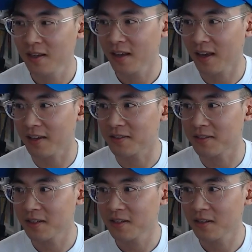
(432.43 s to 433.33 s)
And,
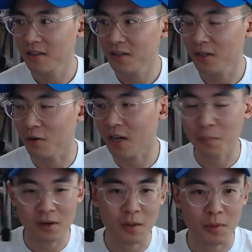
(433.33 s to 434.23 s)
a
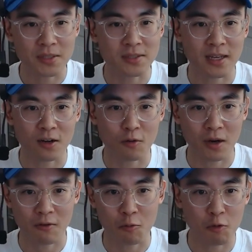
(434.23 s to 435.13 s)
couple months later or
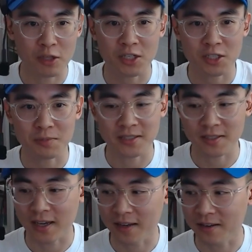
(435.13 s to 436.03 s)
whatever, we touched base
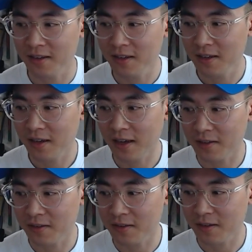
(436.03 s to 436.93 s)
again.
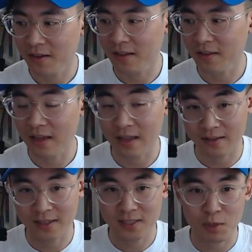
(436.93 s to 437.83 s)
And
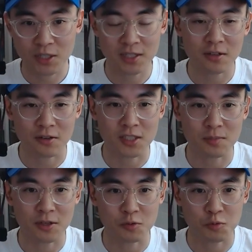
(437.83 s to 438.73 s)
this particular
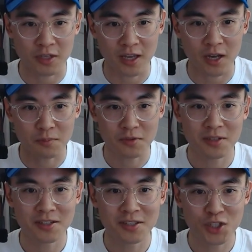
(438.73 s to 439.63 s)
experience really helped
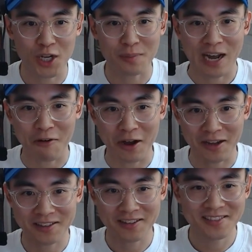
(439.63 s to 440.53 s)
shape how
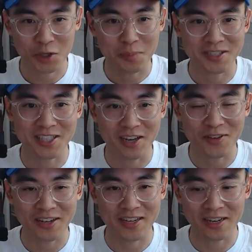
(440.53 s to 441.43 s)
I sold myself
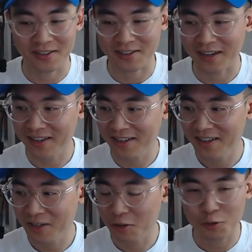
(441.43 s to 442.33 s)
later down the line.
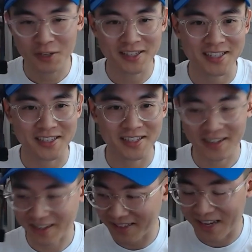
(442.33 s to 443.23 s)
It was really this idea,
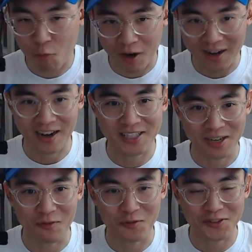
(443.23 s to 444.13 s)
like they want to hire
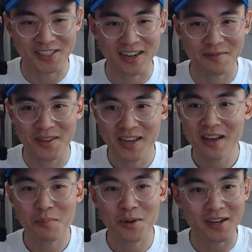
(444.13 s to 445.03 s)
someone full time,
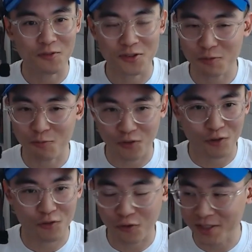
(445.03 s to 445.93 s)
but
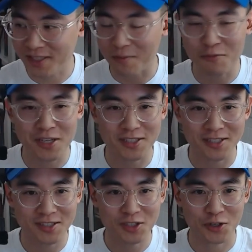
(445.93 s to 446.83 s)
for some
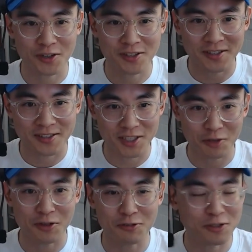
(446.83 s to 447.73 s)
reason, during the
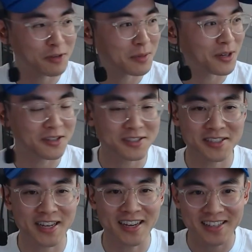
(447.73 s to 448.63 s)
zero interest rate policy
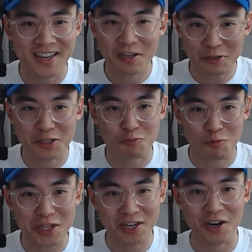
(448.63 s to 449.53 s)
days, it was just
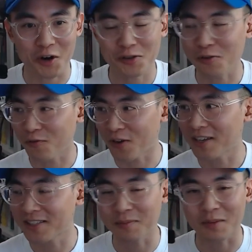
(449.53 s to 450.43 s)
really hard to
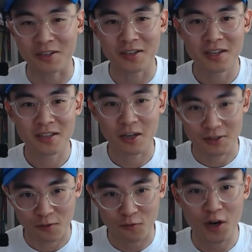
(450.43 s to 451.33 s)
find someone that
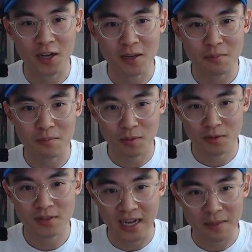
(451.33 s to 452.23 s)
was a front end
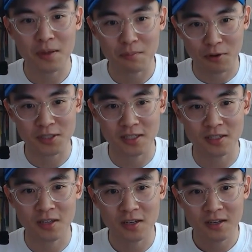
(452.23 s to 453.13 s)
type
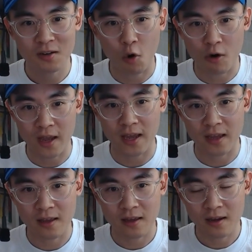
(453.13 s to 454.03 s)
person or
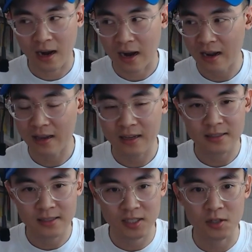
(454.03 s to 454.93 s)
a highly
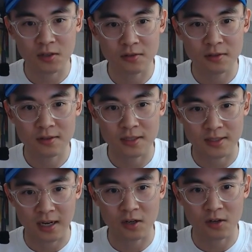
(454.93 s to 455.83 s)
skilled
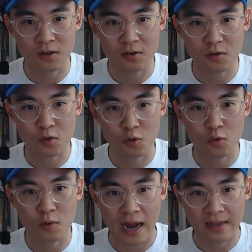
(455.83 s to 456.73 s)
designer
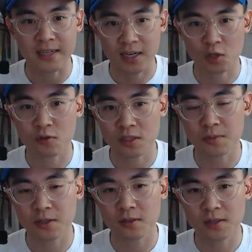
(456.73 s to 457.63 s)
who had technical
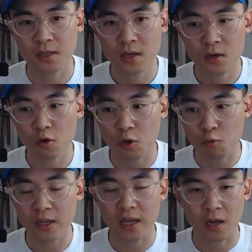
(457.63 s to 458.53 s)
experience who could
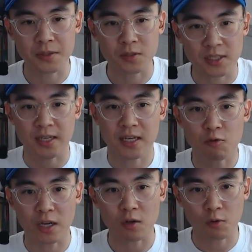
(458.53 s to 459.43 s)
really help them just like
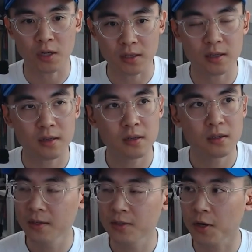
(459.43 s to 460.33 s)
iterate quickly.
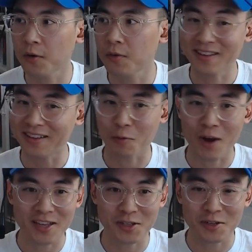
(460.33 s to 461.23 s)
So the
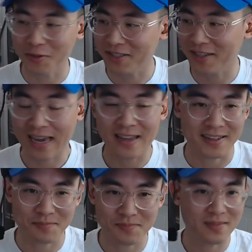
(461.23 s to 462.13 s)
way I sold it was like, hey,
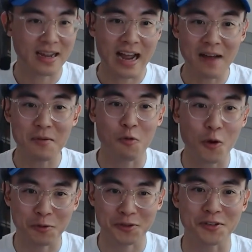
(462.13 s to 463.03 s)
like I'm going to
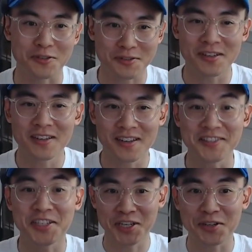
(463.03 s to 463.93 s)
work with you
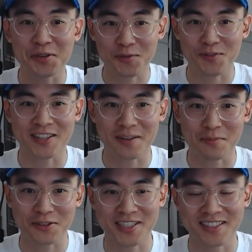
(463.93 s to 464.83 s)
until you find that
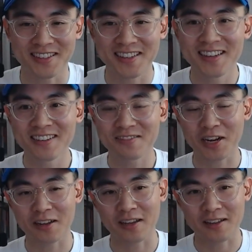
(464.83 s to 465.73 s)
person,
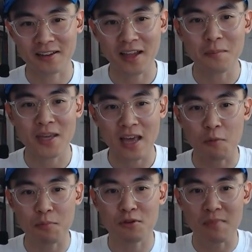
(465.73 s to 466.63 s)
right? Like let me
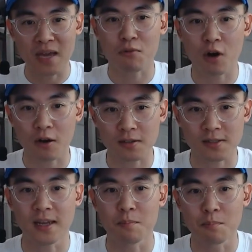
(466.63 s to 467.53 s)
help you make progress
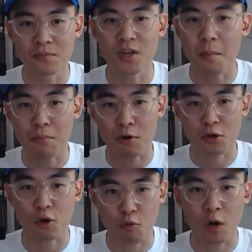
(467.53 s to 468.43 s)
and not
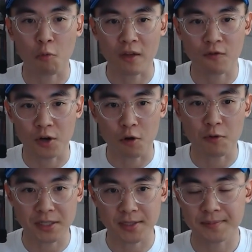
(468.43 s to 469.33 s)
burn your runway for no
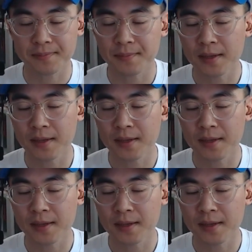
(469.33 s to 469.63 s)
reason.